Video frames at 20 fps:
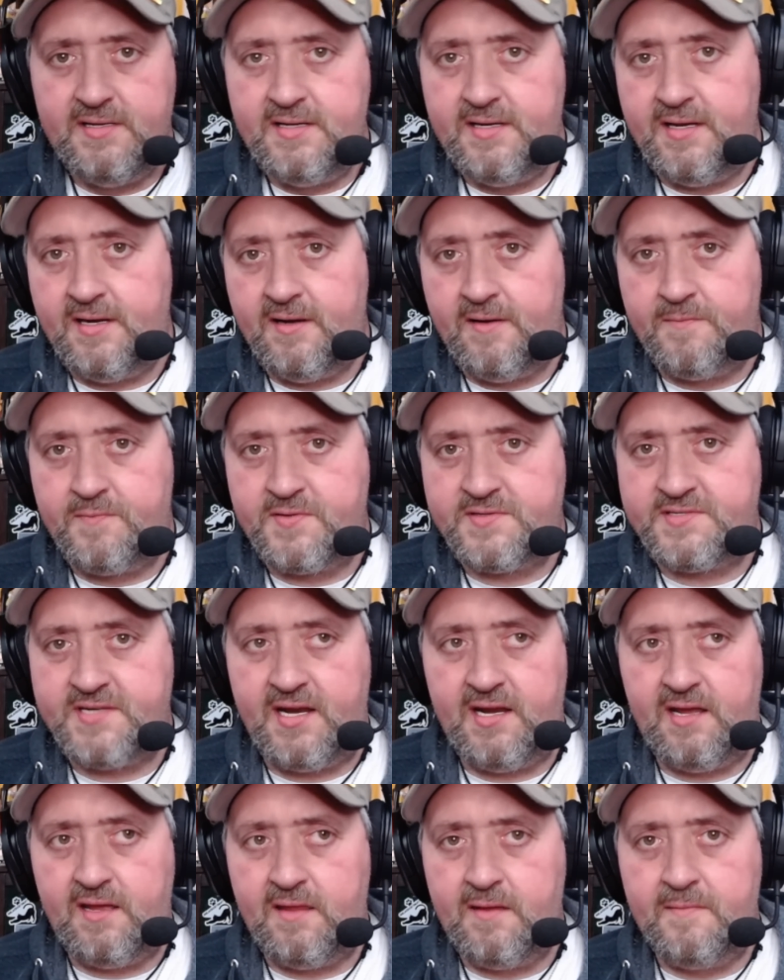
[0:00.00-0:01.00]
you know,
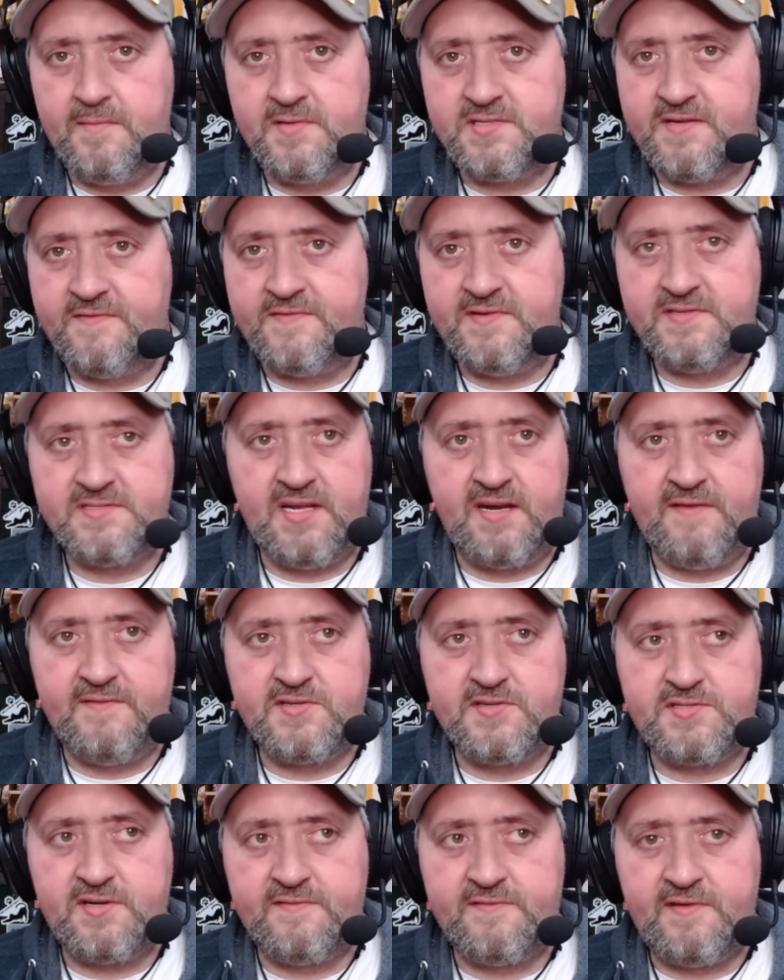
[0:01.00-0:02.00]
presenting them as if he's not
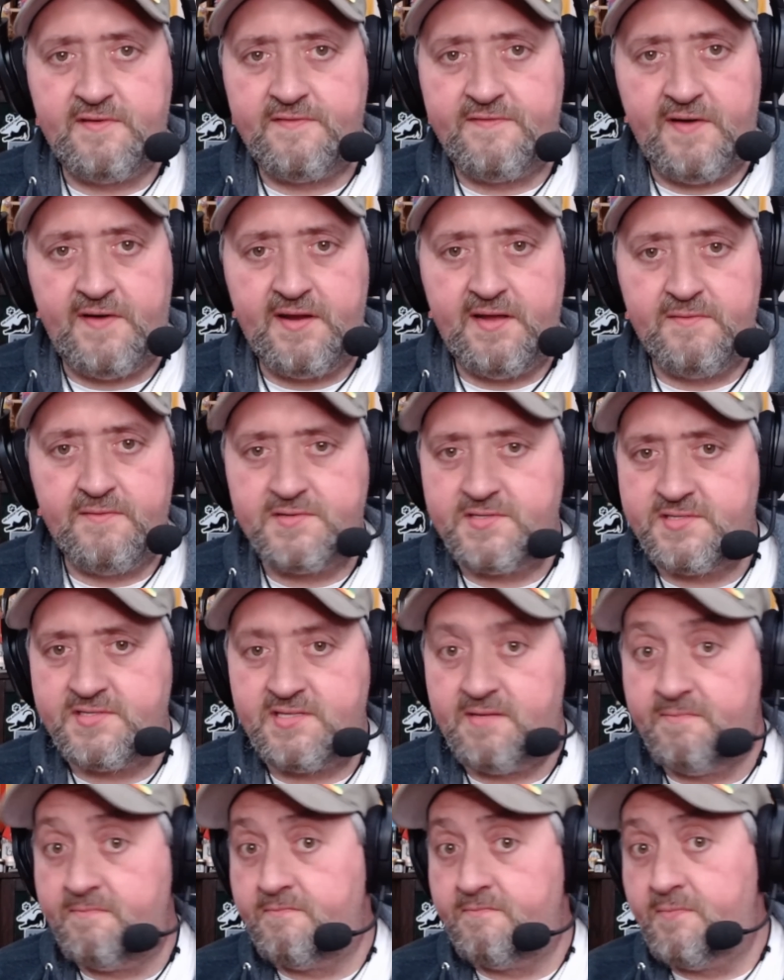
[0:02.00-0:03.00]
even sure if they're funny, which
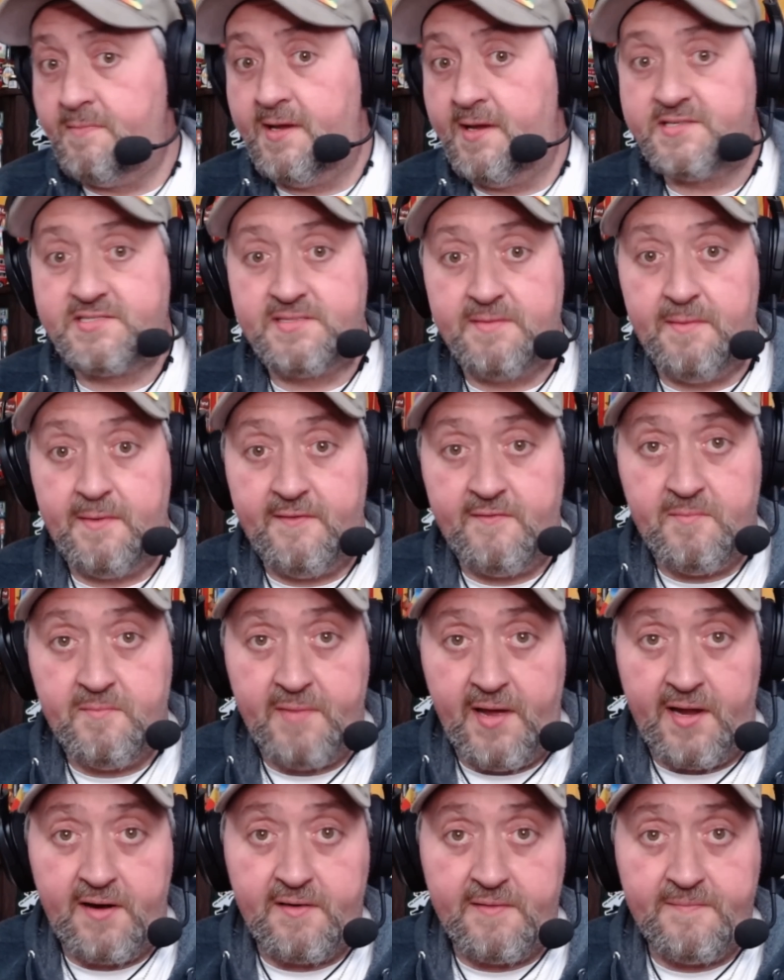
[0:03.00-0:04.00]
is makes them even
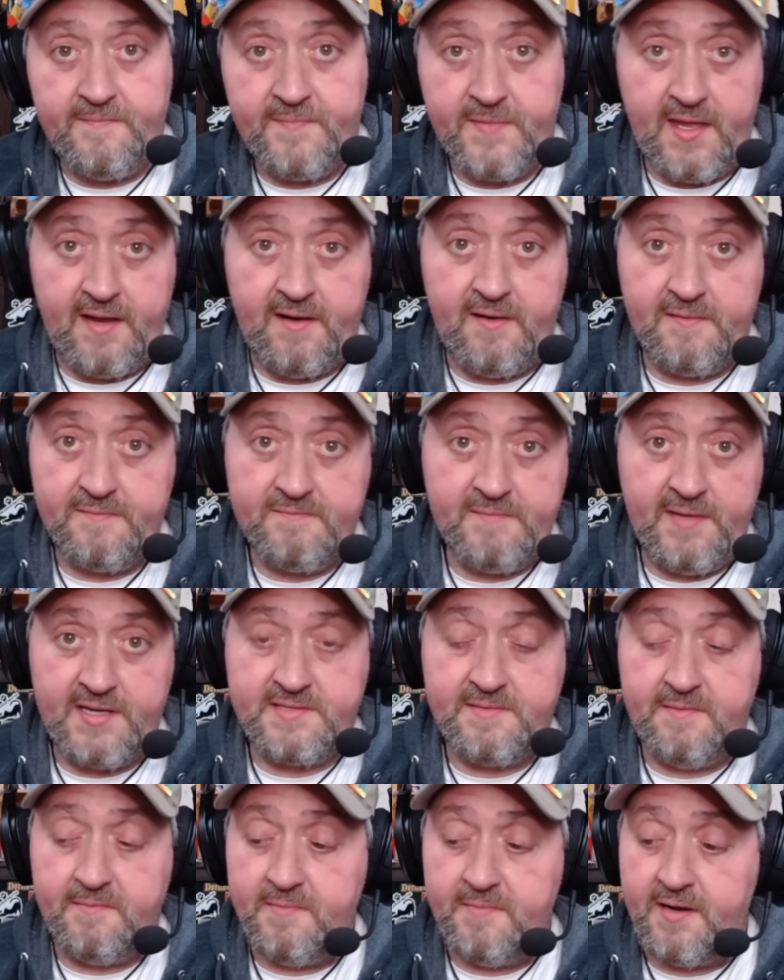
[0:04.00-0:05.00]
better, you know,
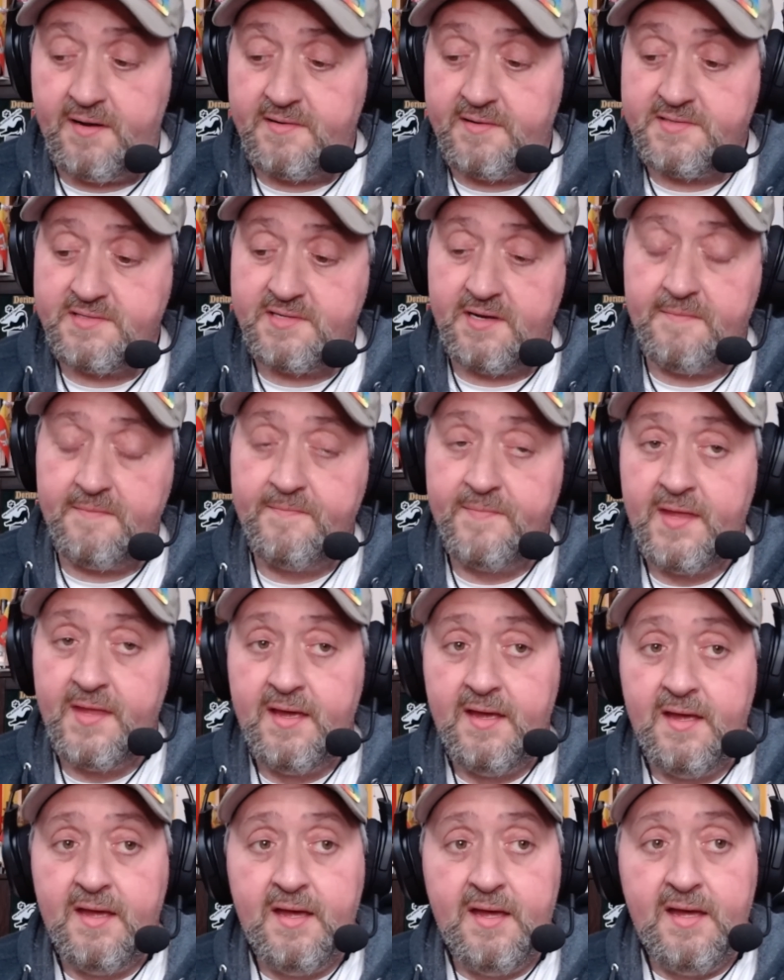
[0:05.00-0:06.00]
makes them even better. So
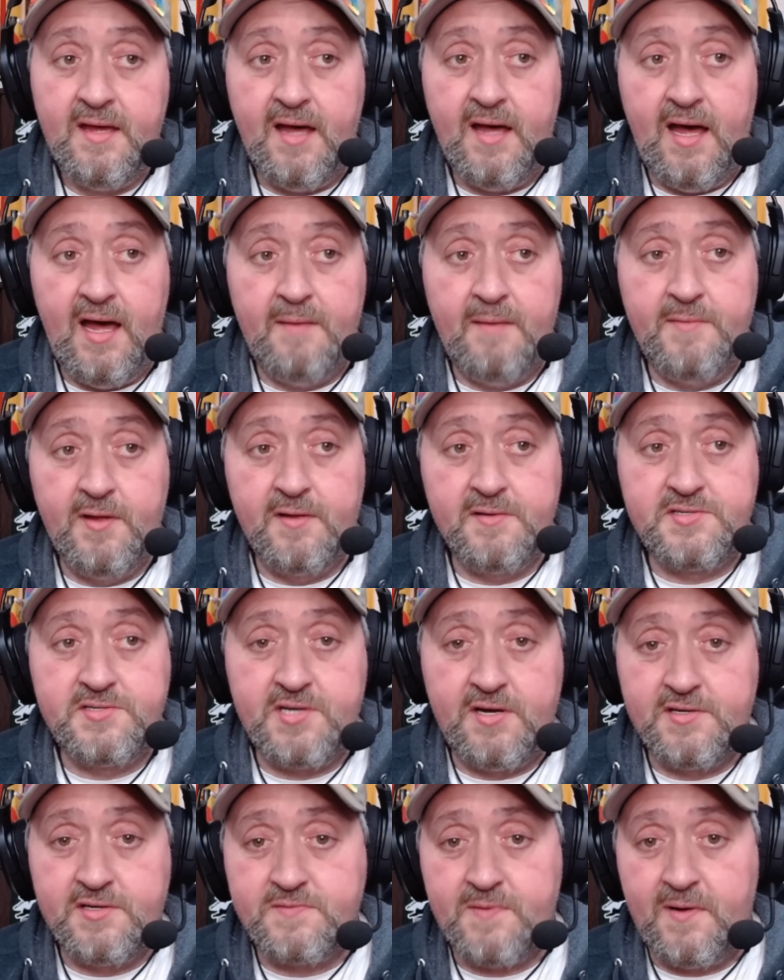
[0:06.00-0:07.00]
Milton
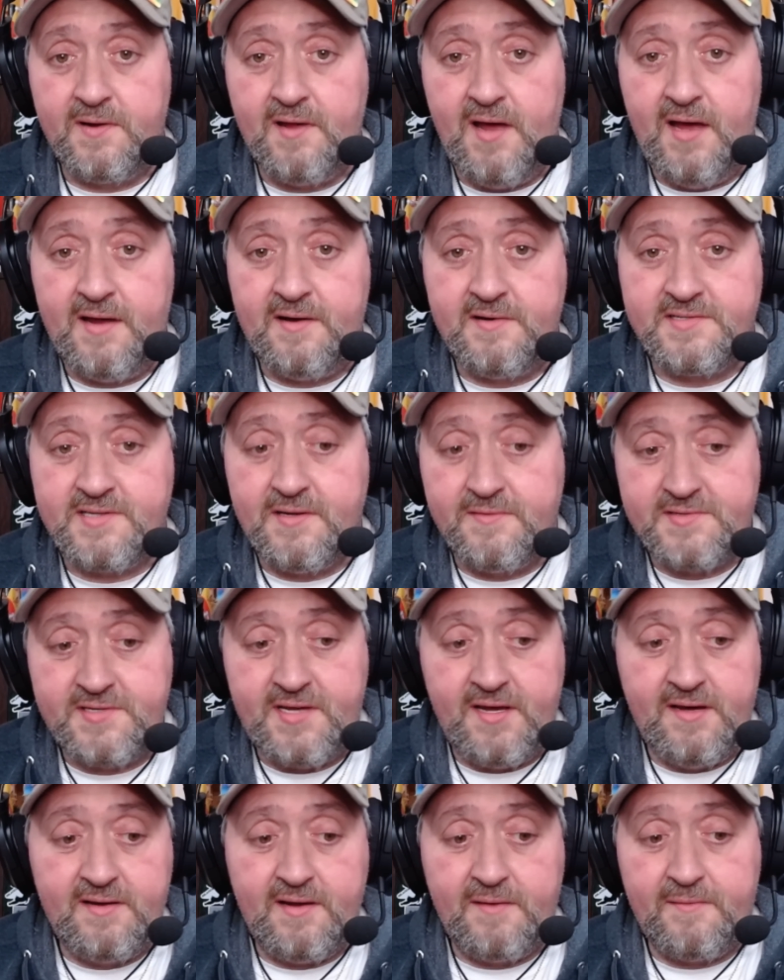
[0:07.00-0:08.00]
Jones, one-liners. That was
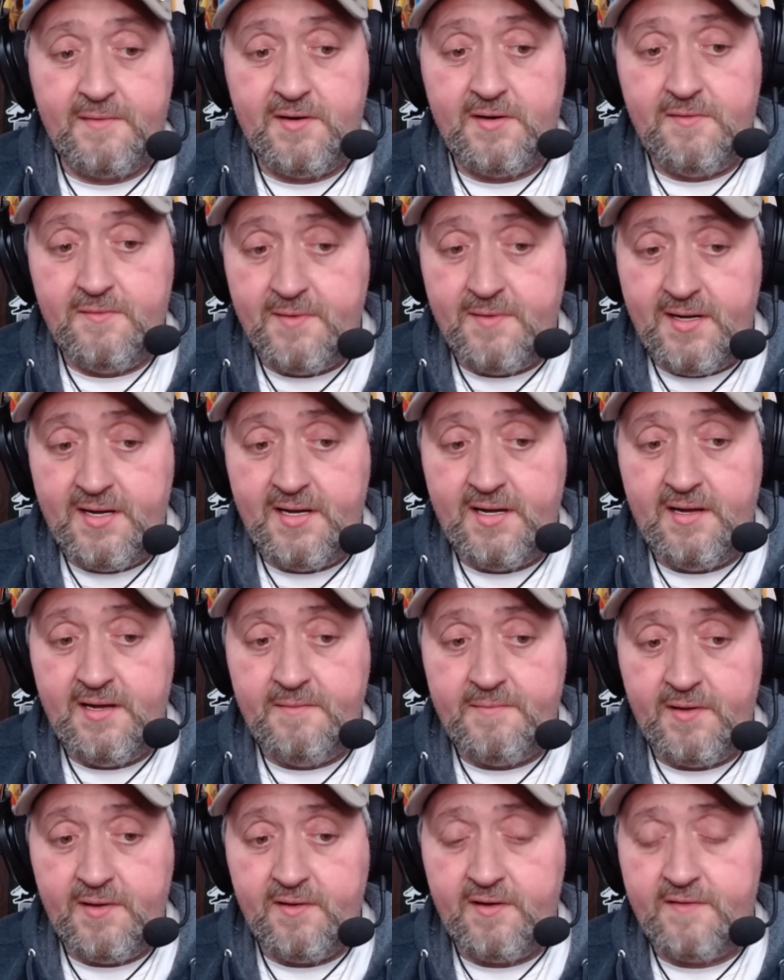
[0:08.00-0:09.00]
good. I'm going
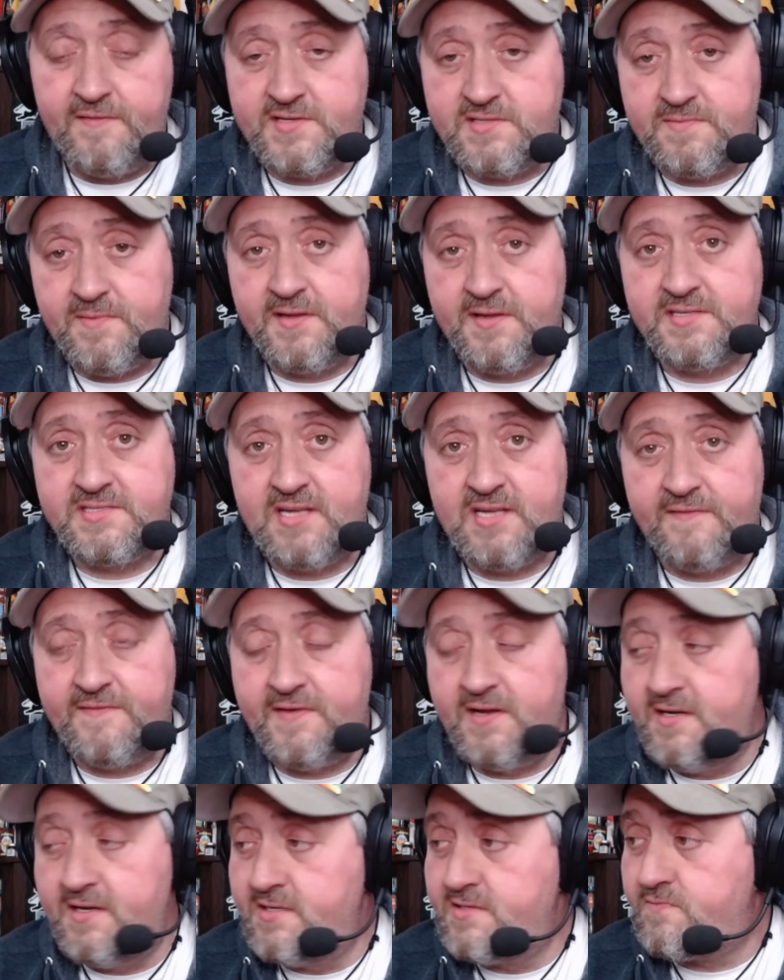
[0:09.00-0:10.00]
to be looking for some other stuff
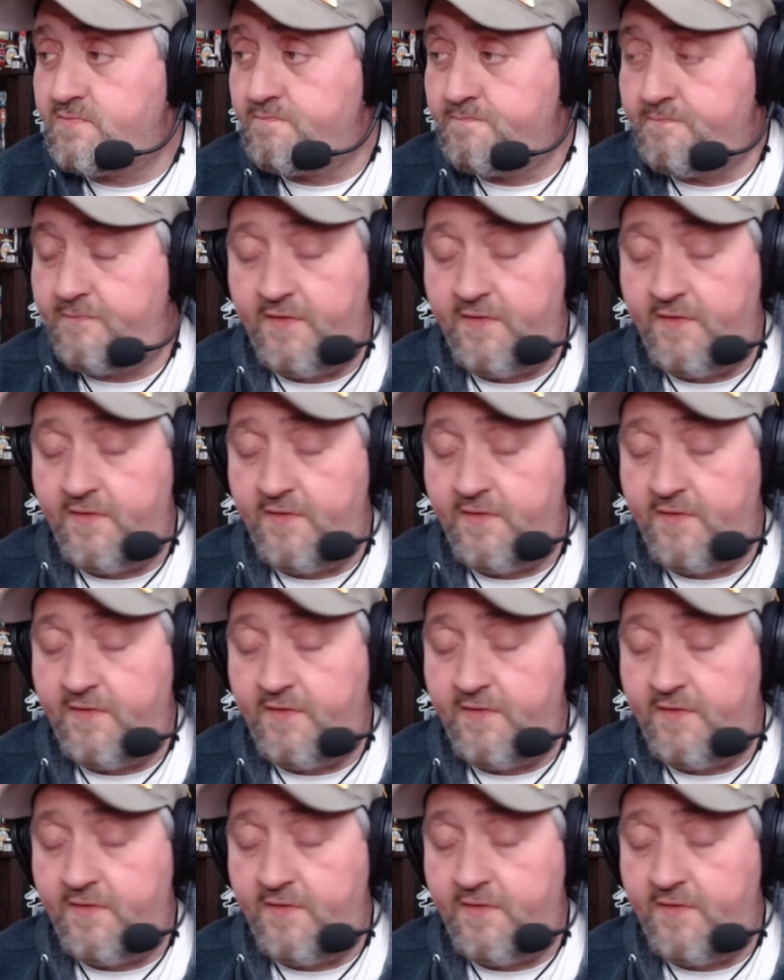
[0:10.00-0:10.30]
of his.